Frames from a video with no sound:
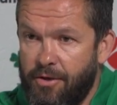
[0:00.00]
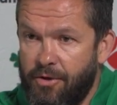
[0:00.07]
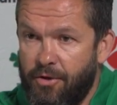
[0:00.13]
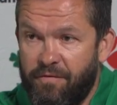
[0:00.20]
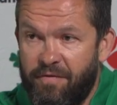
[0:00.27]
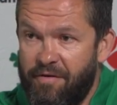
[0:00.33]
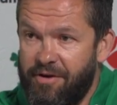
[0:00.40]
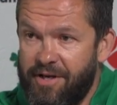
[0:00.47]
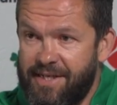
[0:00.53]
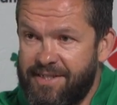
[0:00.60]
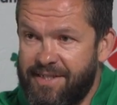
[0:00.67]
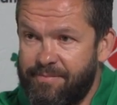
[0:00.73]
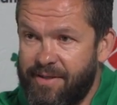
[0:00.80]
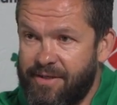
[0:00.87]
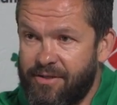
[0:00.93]
No, very
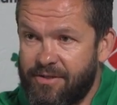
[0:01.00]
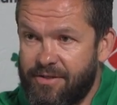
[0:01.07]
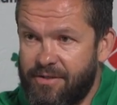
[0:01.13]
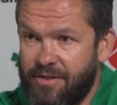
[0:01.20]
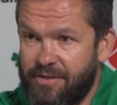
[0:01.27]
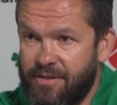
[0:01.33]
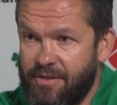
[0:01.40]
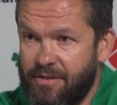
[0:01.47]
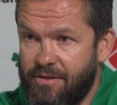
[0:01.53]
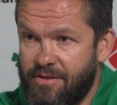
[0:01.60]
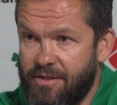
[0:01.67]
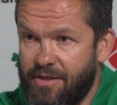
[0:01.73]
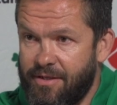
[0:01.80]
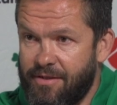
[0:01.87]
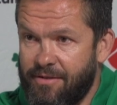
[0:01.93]
easy, because there's
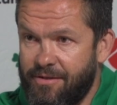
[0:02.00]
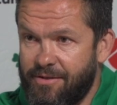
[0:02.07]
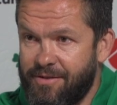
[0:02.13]
a